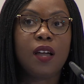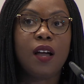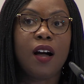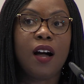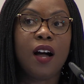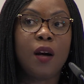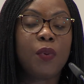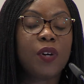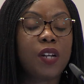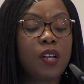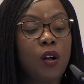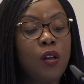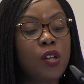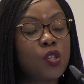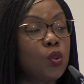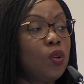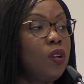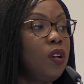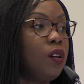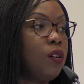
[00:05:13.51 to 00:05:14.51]
But there are
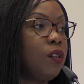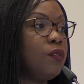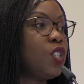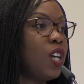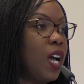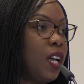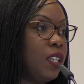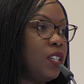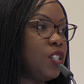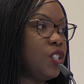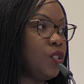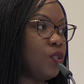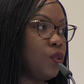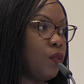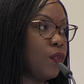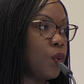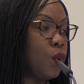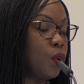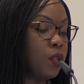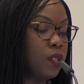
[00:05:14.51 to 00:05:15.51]
also a lot of challenges,
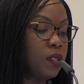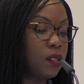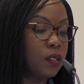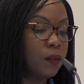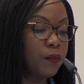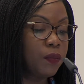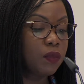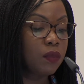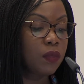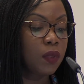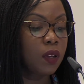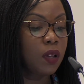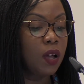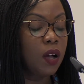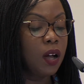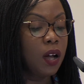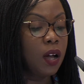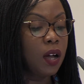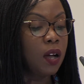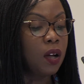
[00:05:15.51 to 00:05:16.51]
of course.
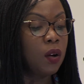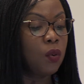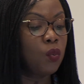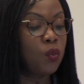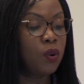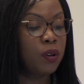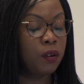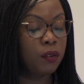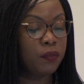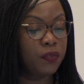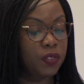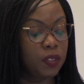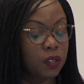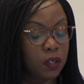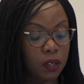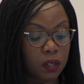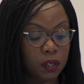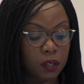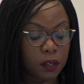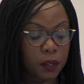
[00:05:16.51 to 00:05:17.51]
One of
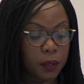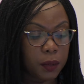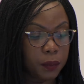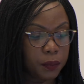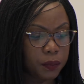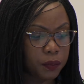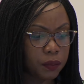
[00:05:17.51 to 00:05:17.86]
the